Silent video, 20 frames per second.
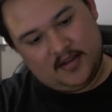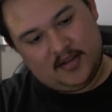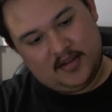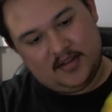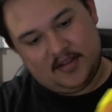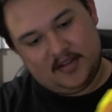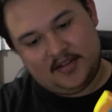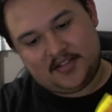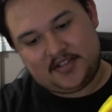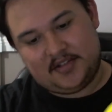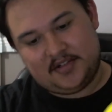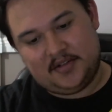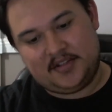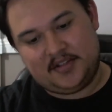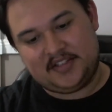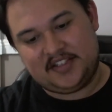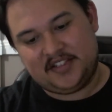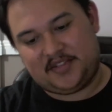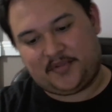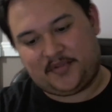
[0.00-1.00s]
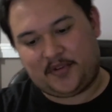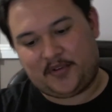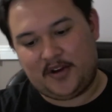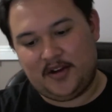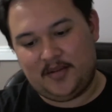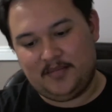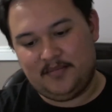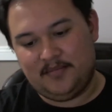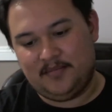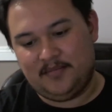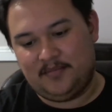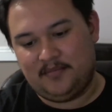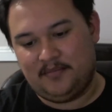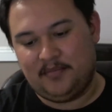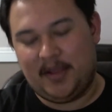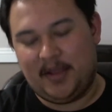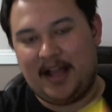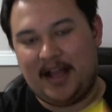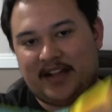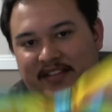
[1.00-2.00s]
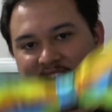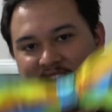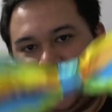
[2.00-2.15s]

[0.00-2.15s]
So this is from Black Tie